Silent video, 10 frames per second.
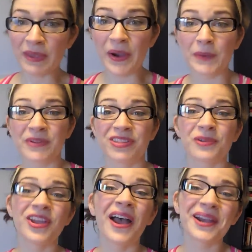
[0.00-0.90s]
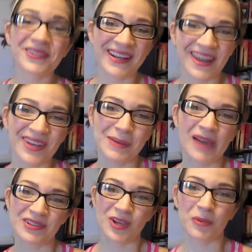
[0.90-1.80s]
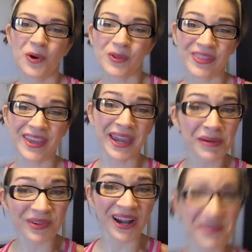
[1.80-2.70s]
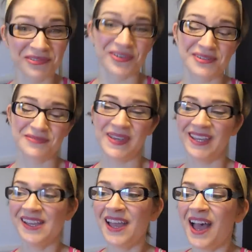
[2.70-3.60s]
My arm is so tired right now that I'm having trouble holding the camera out in front of me.